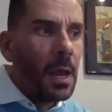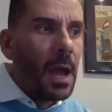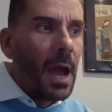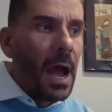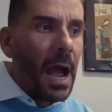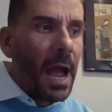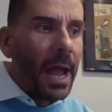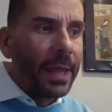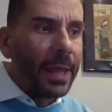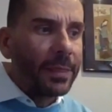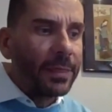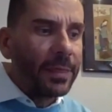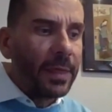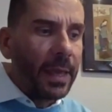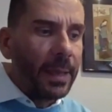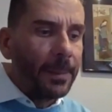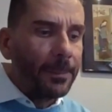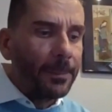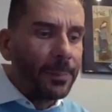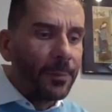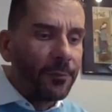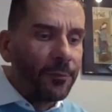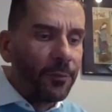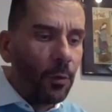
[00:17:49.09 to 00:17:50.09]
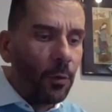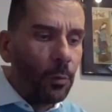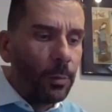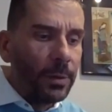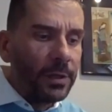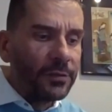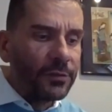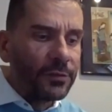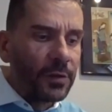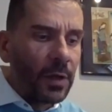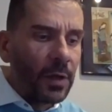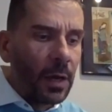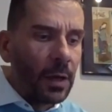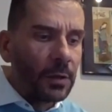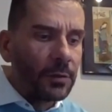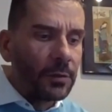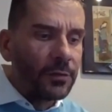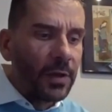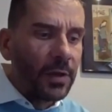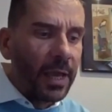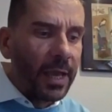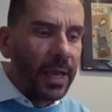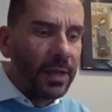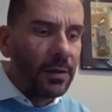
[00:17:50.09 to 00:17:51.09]
I think before we
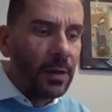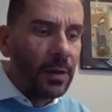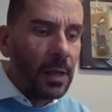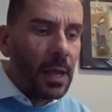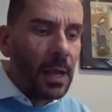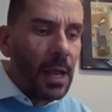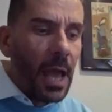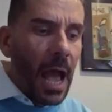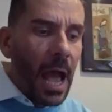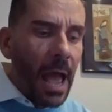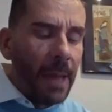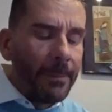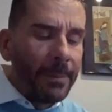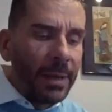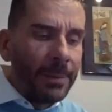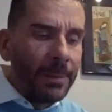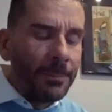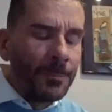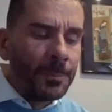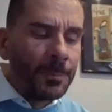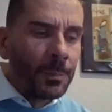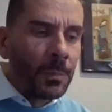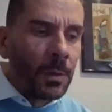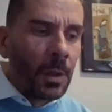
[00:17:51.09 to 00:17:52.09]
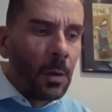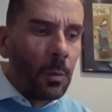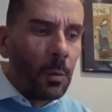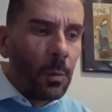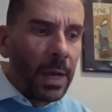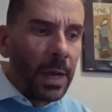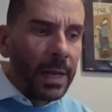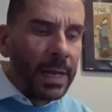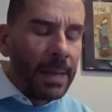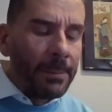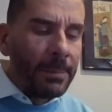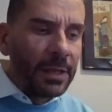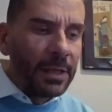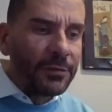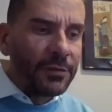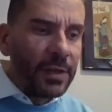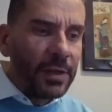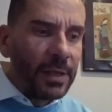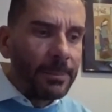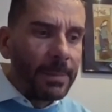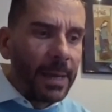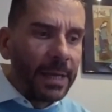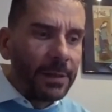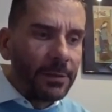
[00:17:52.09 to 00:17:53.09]
started, I mean, when MSC
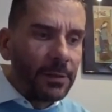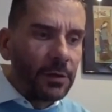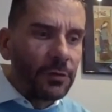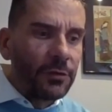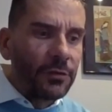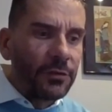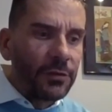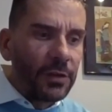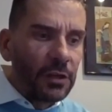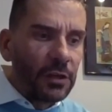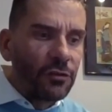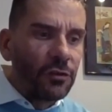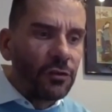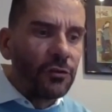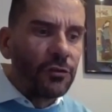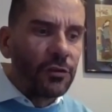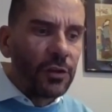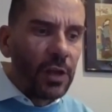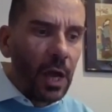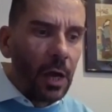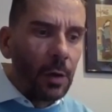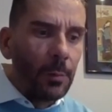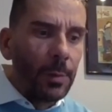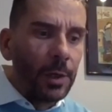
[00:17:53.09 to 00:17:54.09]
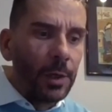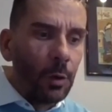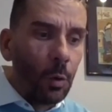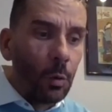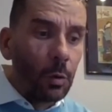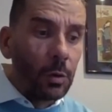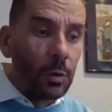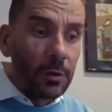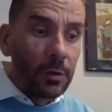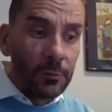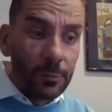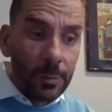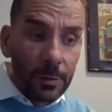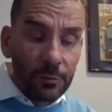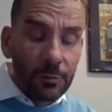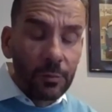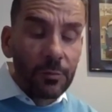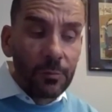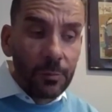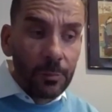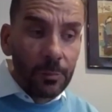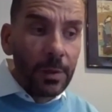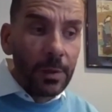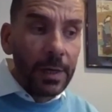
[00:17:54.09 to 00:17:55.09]
made the decision to go in August, which was
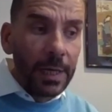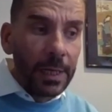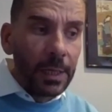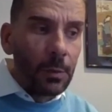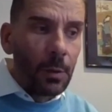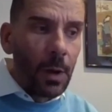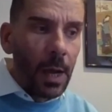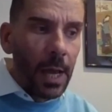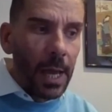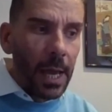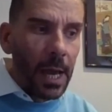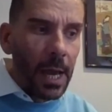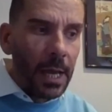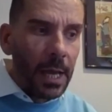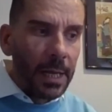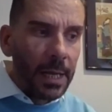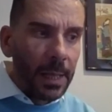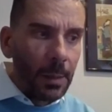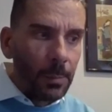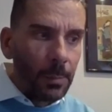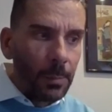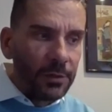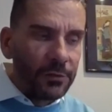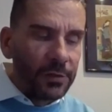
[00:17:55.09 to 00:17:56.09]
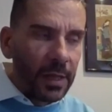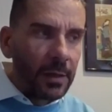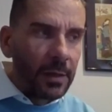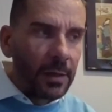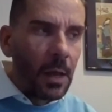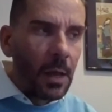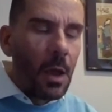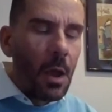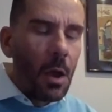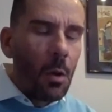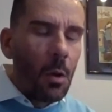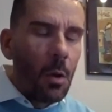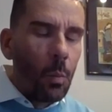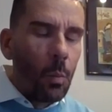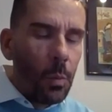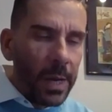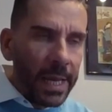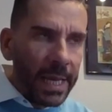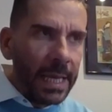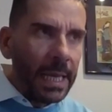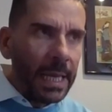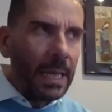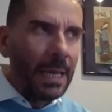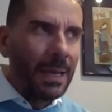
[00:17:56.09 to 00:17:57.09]
really quite early, we said,
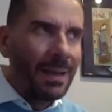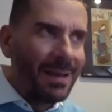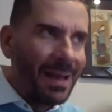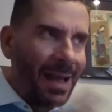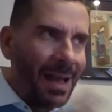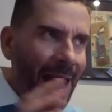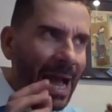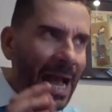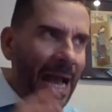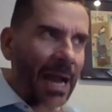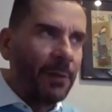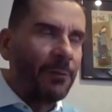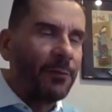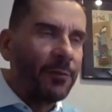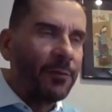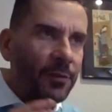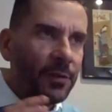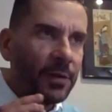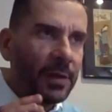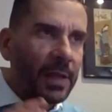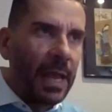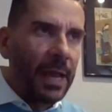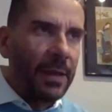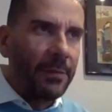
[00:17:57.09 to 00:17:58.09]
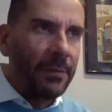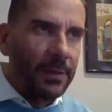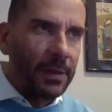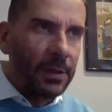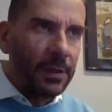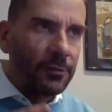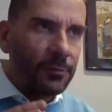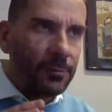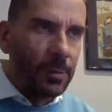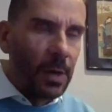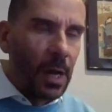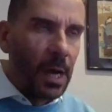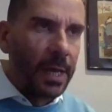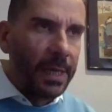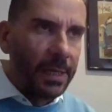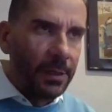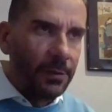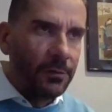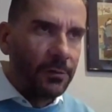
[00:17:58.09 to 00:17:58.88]
we have to get this right